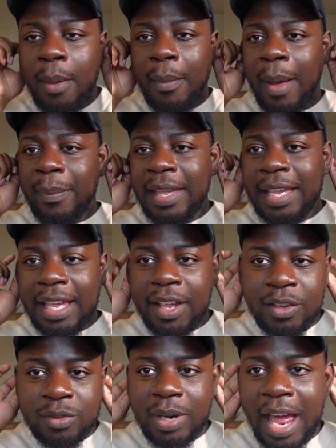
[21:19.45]
My big
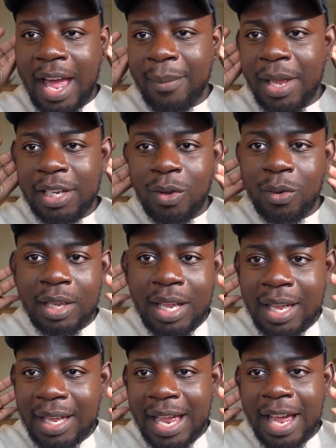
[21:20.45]
ears, when I have my little
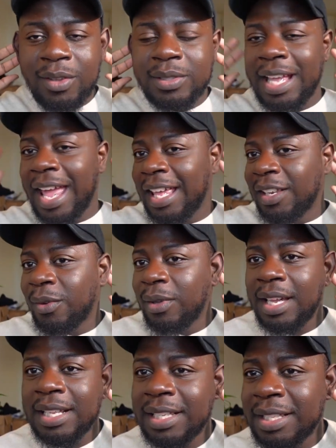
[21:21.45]
cut, I used to hate little
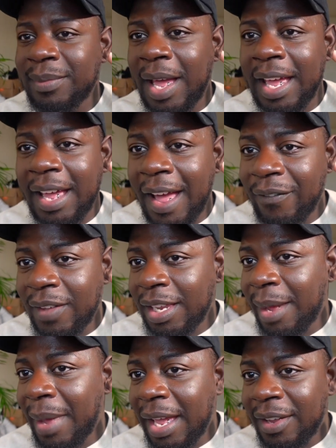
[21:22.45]
cuts because my I felt
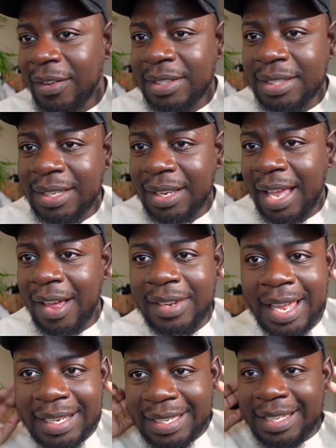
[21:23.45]
like my ears stuck out
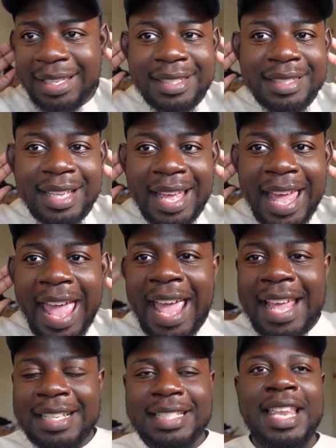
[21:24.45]
like this.
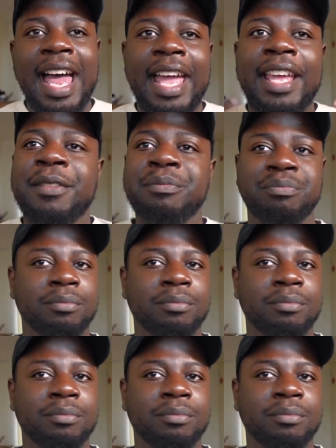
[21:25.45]
It's like,